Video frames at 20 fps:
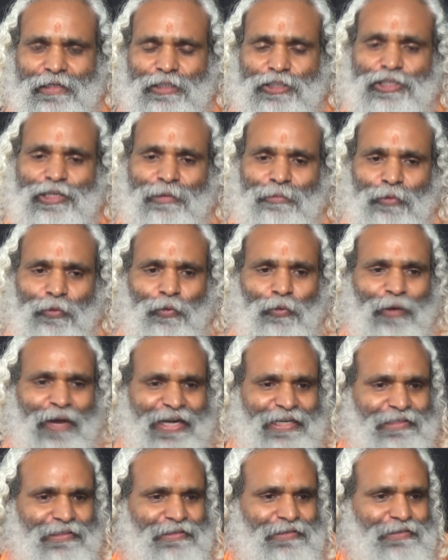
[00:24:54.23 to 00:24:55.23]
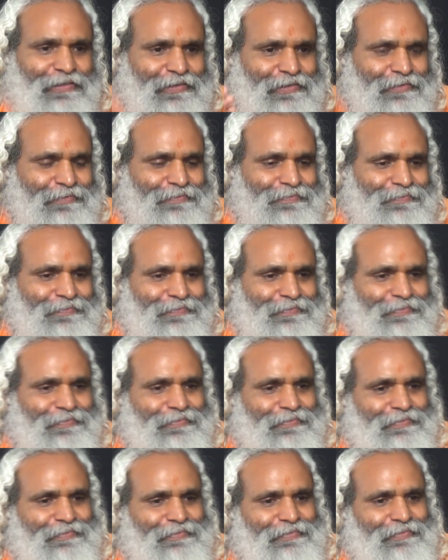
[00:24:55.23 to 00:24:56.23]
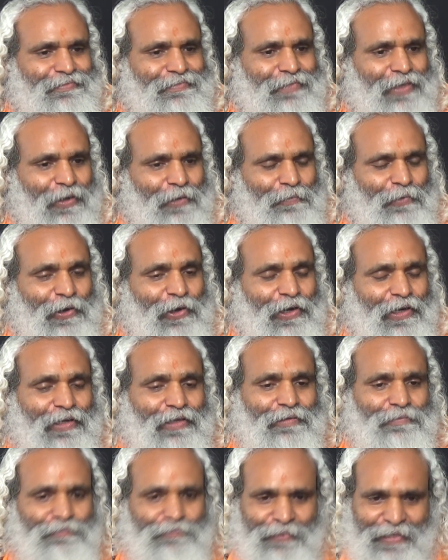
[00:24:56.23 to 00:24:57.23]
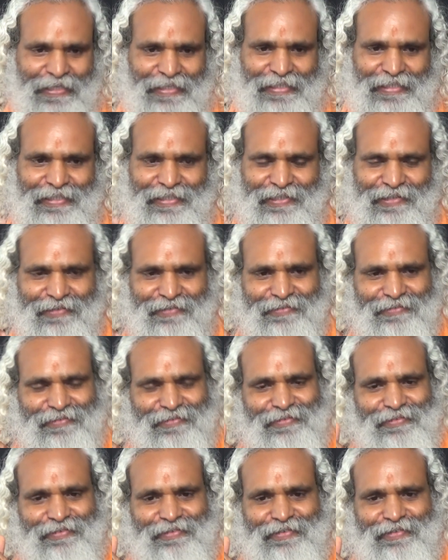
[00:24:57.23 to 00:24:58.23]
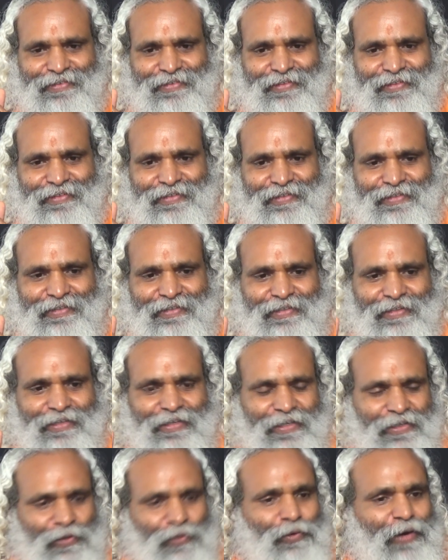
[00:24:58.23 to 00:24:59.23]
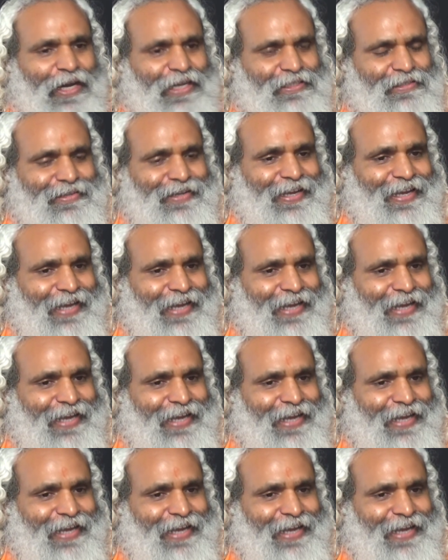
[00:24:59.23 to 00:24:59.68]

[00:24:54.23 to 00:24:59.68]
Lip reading: some water for feet, To wash the